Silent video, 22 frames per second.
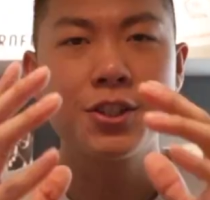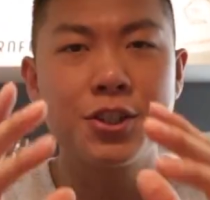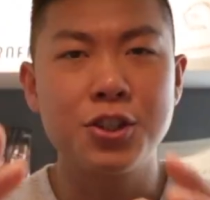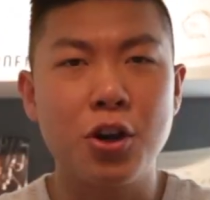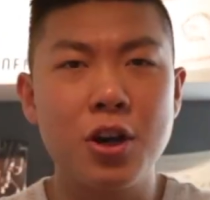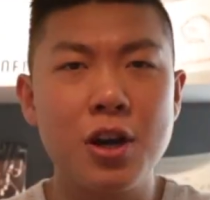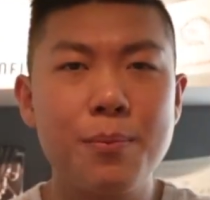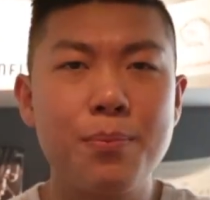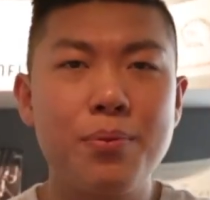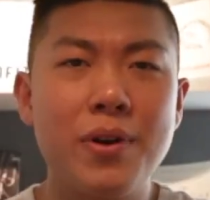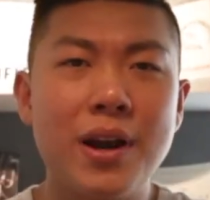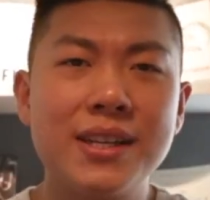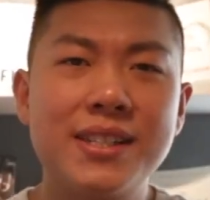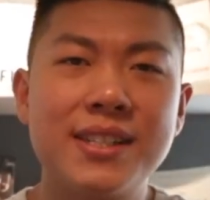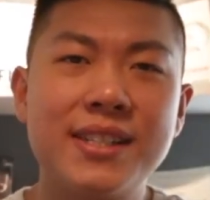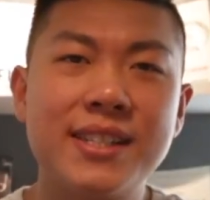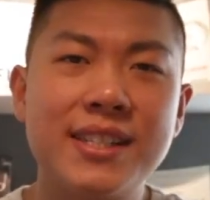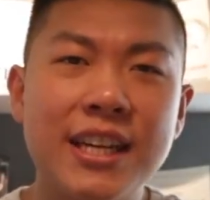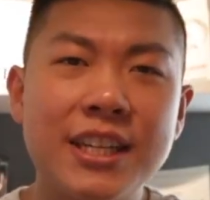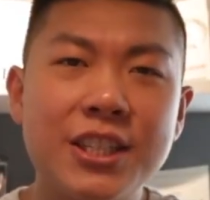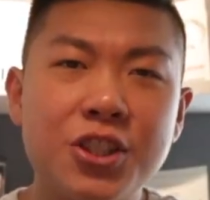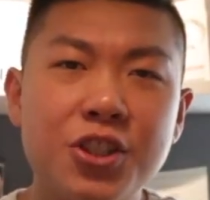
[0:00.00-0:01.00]
Starting
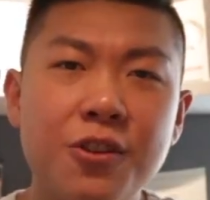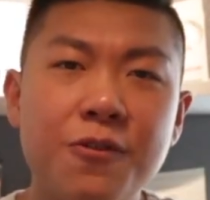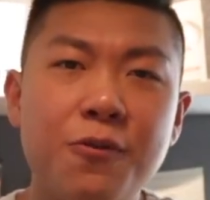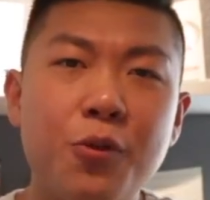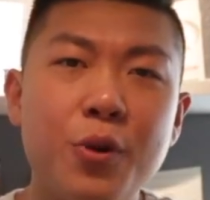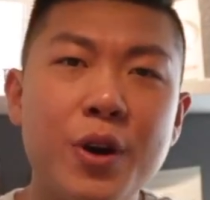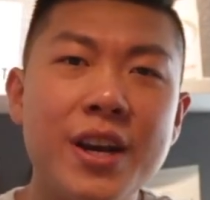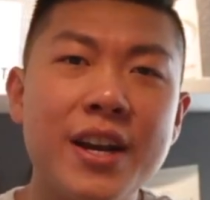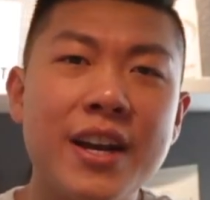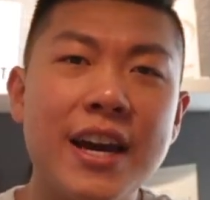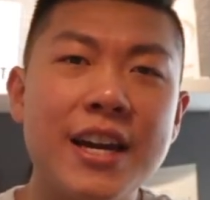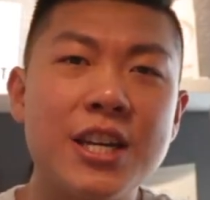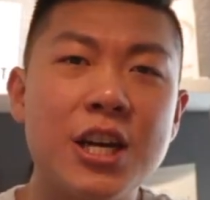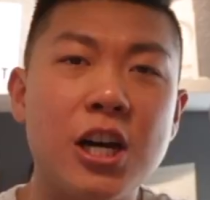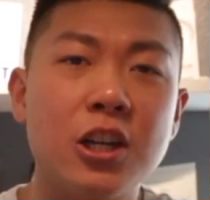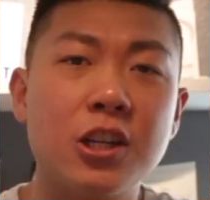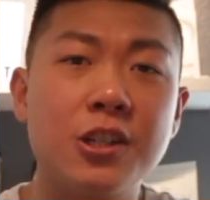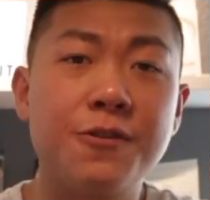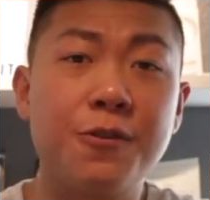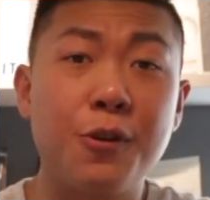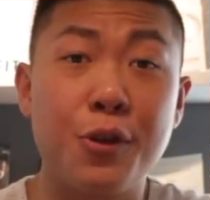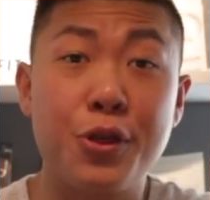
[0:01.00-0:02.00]
price is
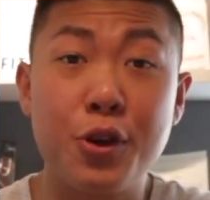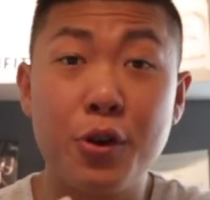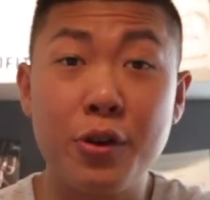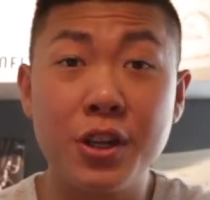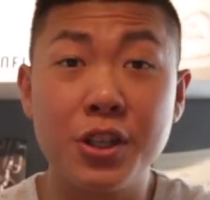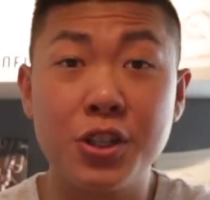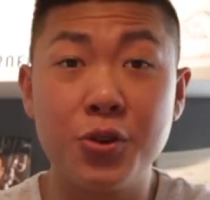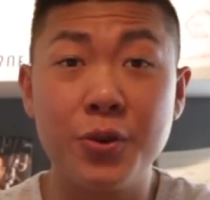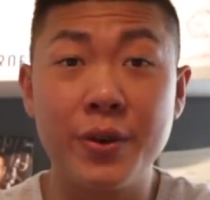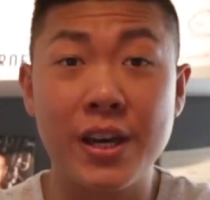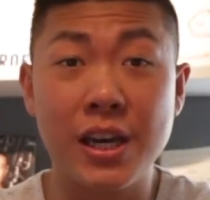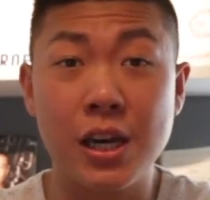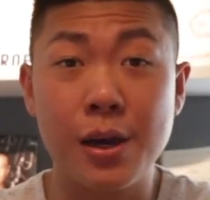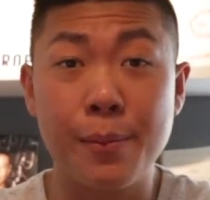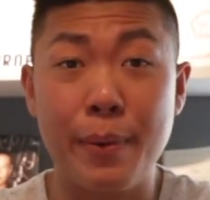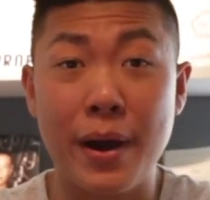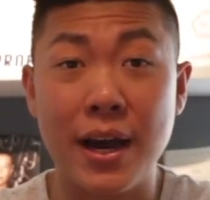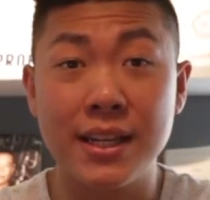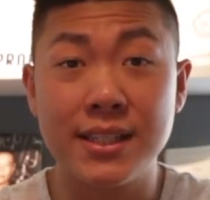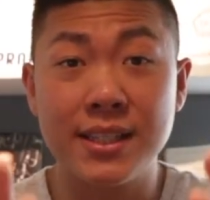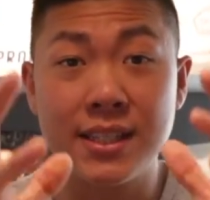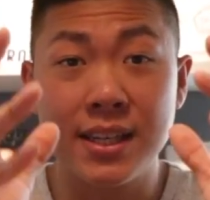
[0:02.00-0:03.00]
$649 for 32
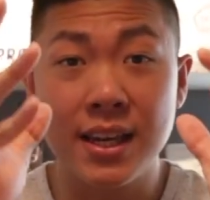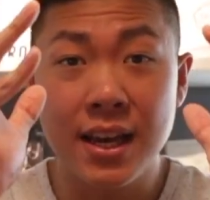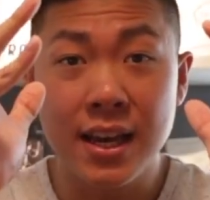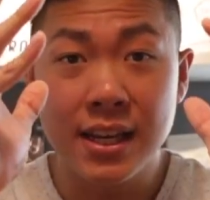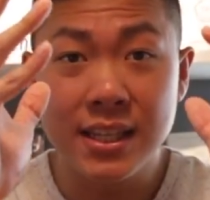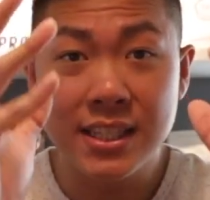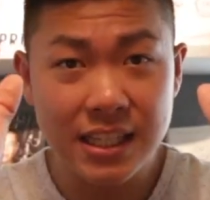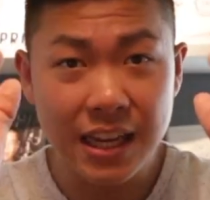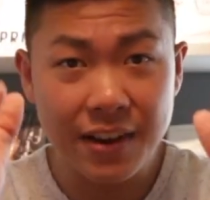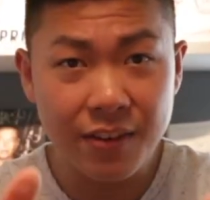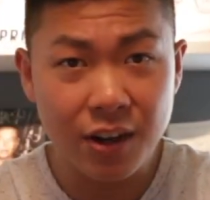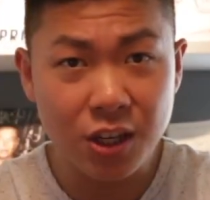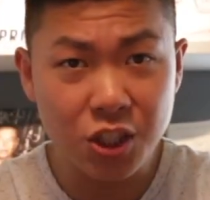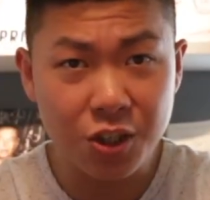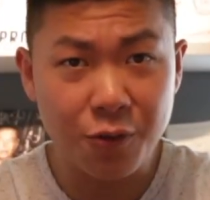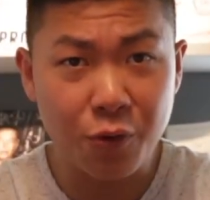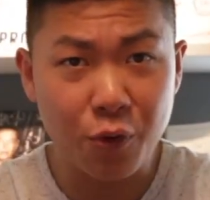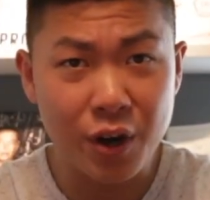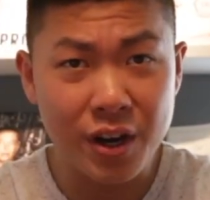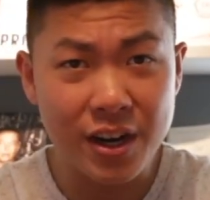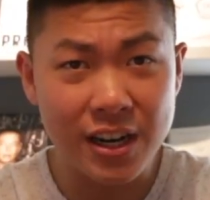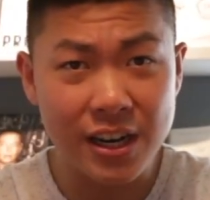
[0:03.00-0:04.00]
gigabytes,
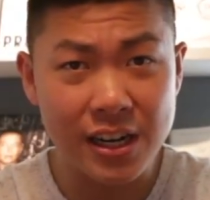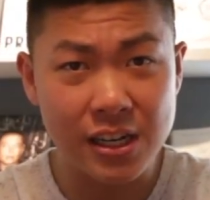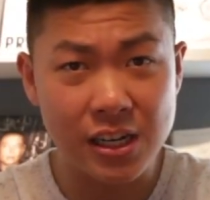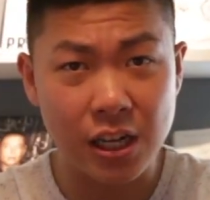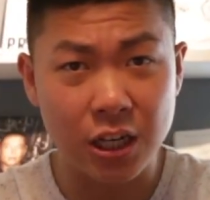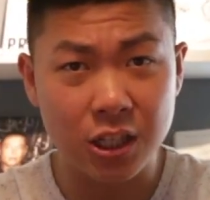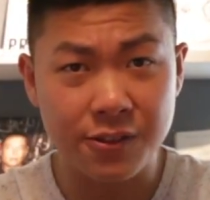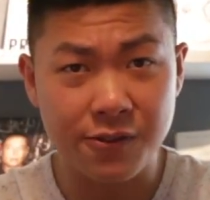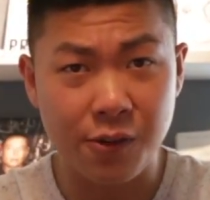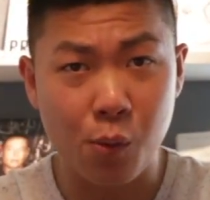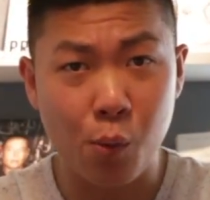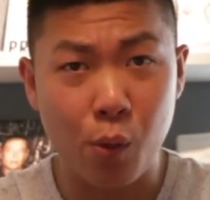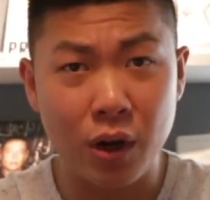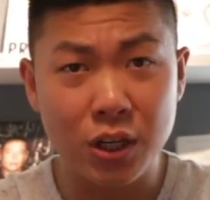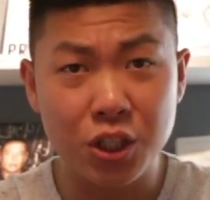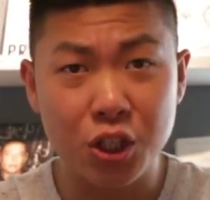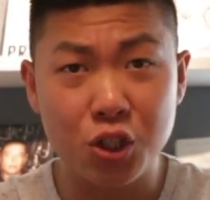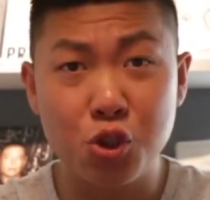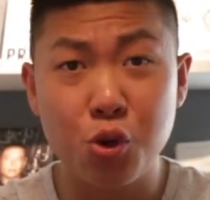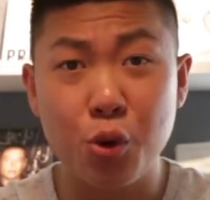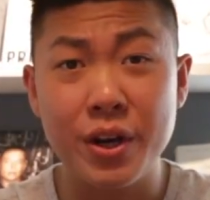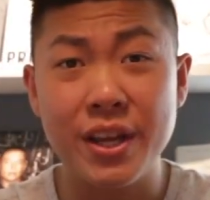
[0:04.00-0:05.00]
$749 for
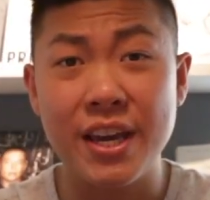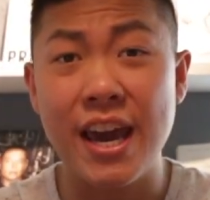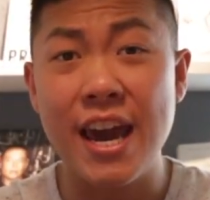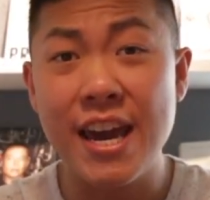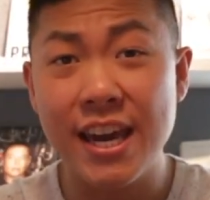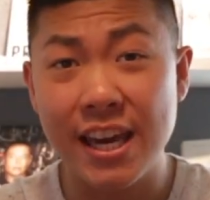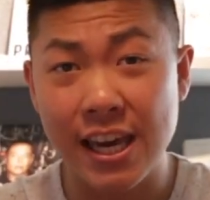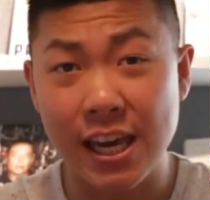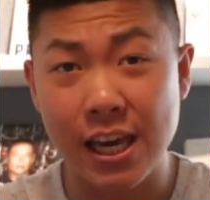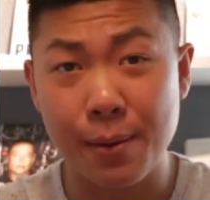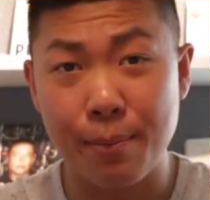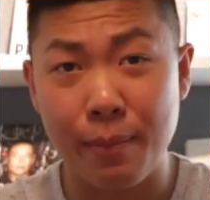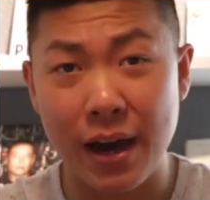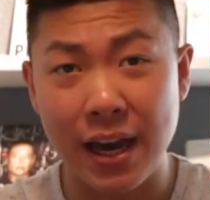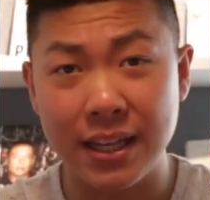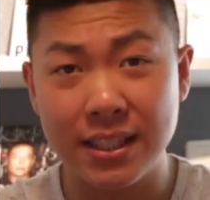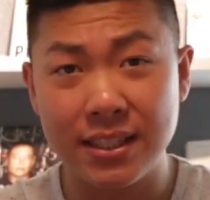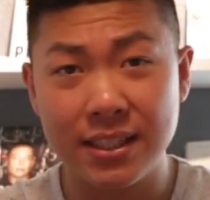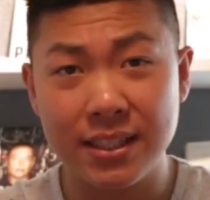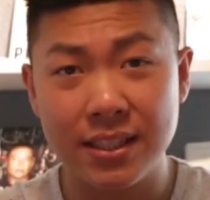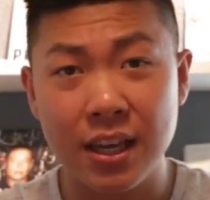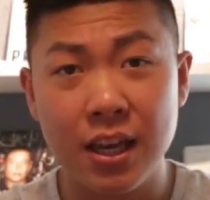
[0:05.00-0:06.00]
128
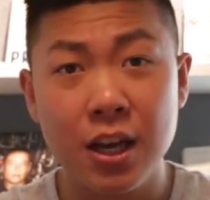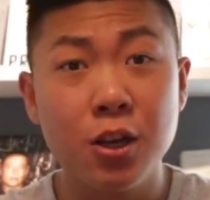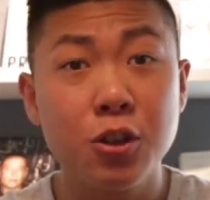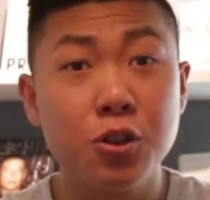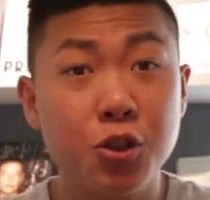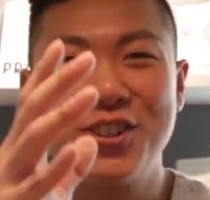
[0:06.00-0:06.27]
gigabytes,